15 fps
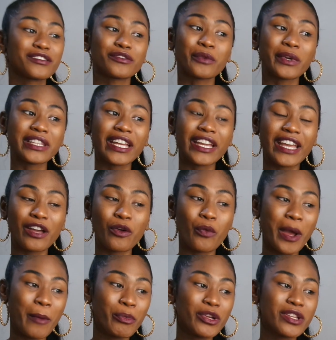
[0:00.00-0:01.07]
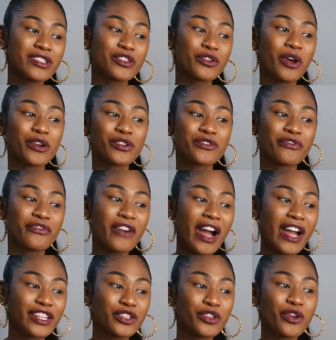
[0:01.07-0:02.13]
when they get weapons, they know how to
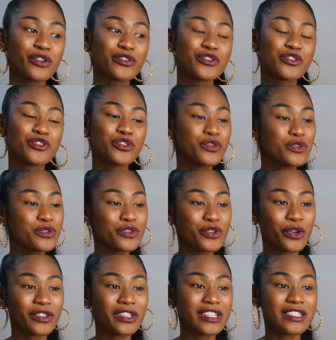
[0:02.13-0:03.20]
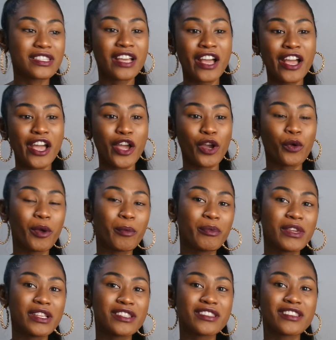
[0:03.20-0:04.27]
fight, they know how to use all this
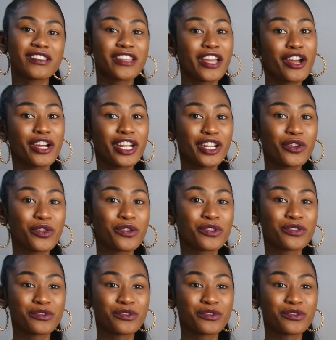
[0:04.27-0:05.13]
equipment. They're gonna,